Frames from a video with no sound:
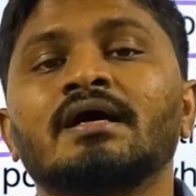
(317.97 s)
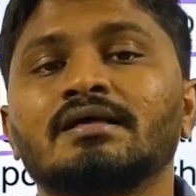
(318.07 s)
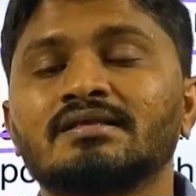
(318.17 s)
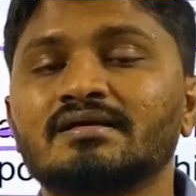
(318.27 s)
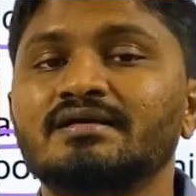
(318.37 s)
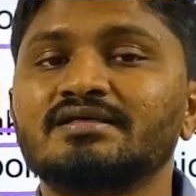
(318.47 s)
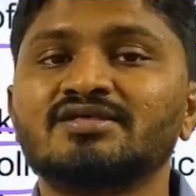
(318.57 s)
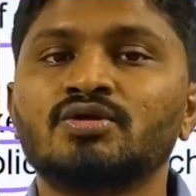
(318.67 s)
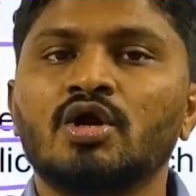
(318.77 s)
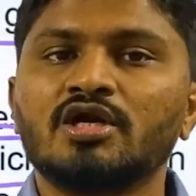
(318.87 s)
other countries
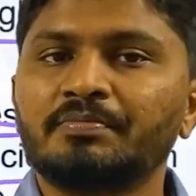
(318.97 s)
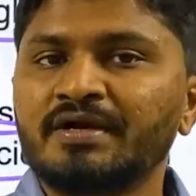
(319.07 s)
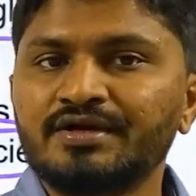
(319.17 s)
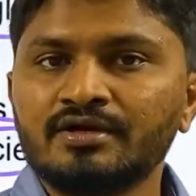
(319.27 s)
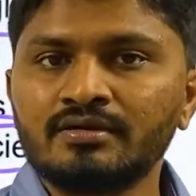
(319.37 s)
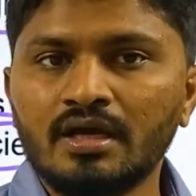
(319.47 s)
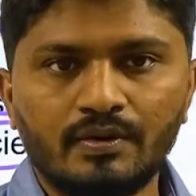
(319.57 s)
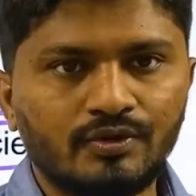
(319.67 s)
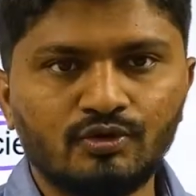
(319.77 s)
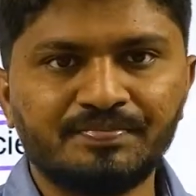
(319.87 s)
are not dependent on
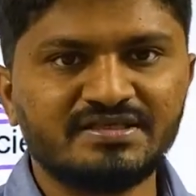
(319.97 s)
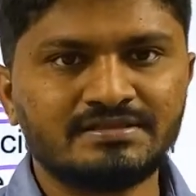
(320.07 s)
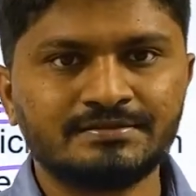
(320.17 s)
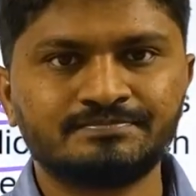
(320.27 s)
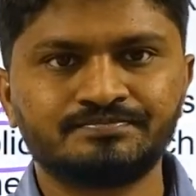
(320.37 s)
our rupees.